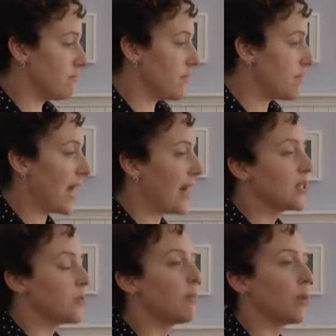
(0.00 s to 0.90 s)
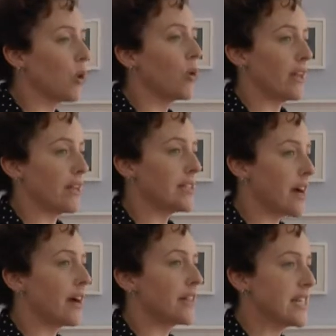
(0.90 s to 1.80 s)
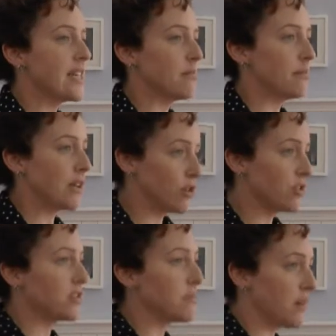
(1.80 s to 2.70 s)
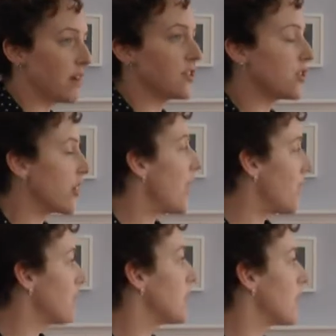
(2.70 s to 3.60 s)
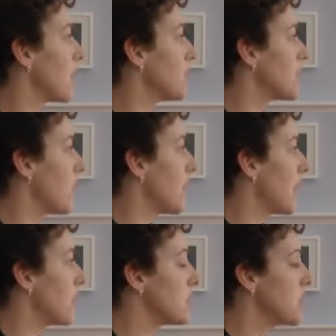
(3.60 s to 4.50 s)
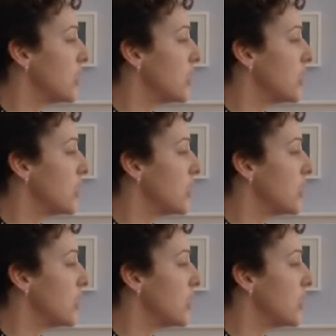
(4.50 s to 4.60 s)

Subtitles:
people had to employ an entire team in order to monitor everything that was coming out.